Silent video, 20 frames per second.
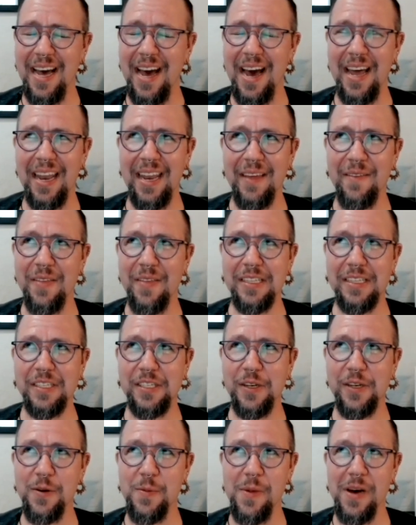I love that
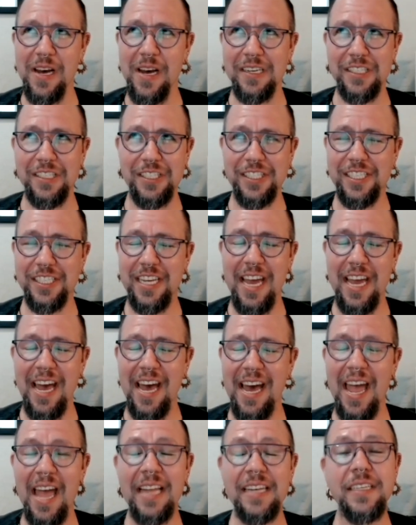so much.
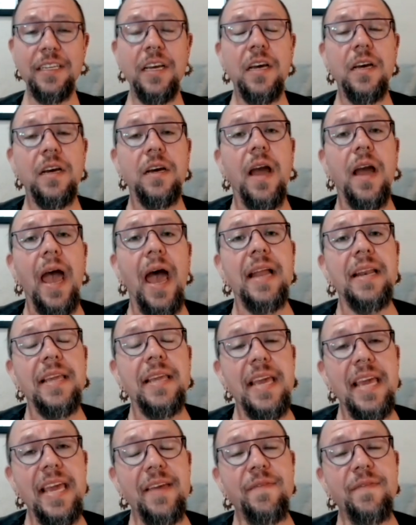Yeah, and and
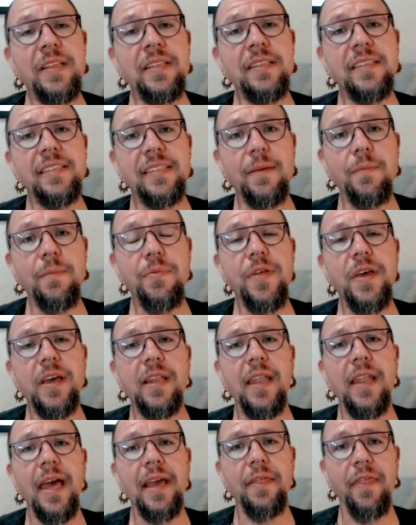even something
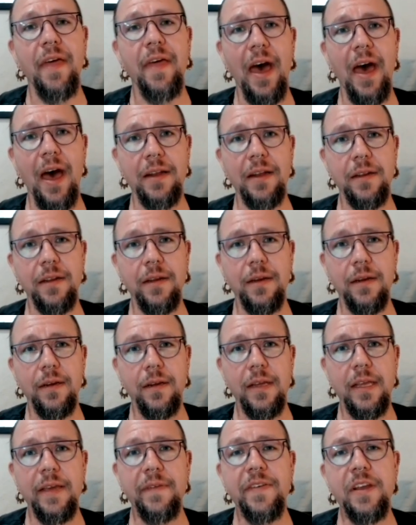like that.
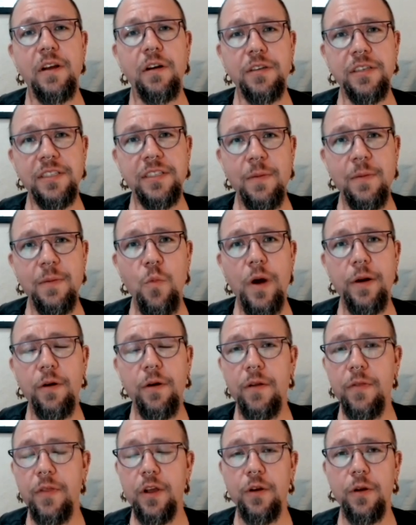If you're someone
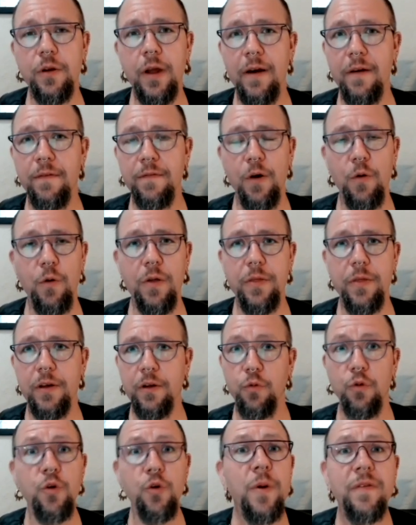or the of, or the
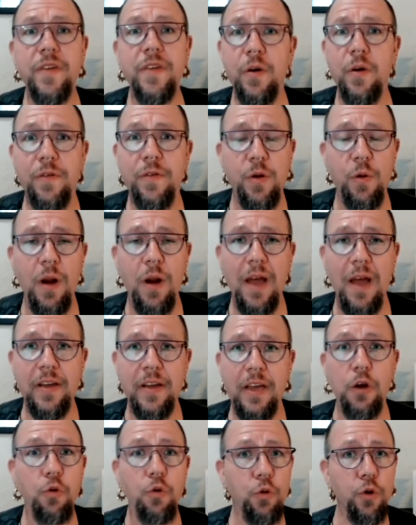group of you, if you were having
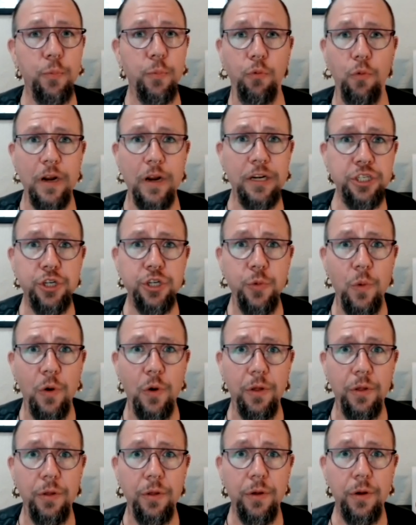a group ritual,